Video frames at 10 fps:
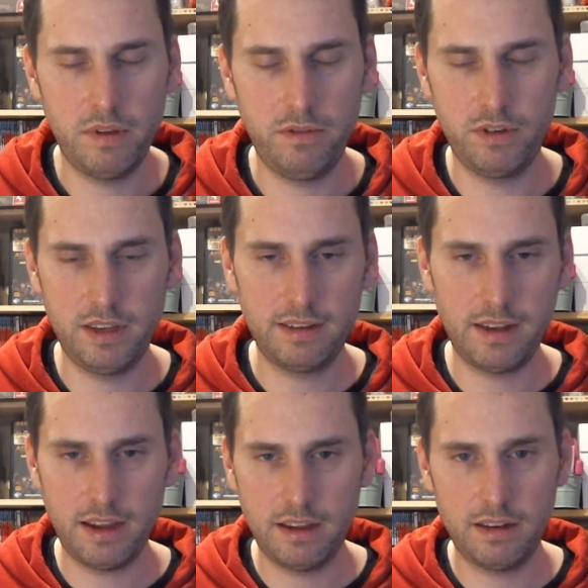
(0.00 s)
If you
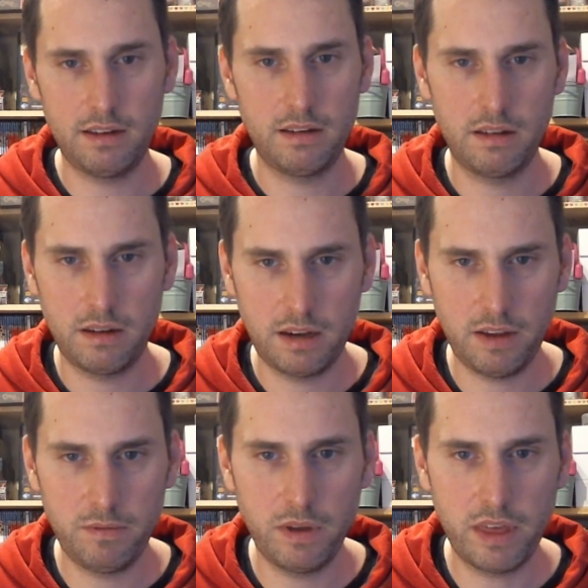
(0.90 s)
dislike it,
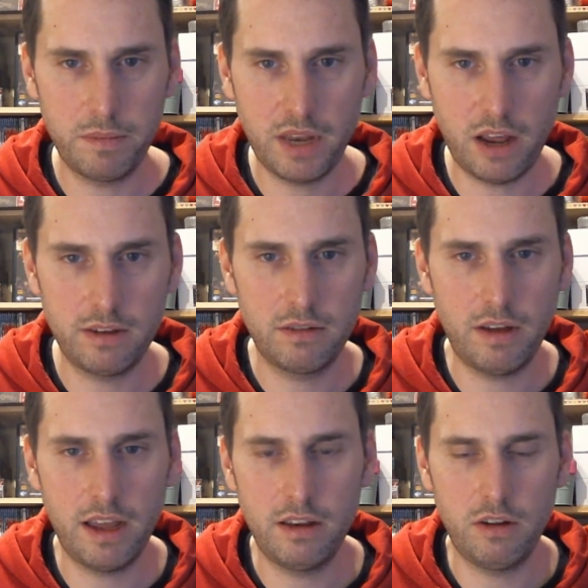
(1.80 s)
give me a thumb down, so I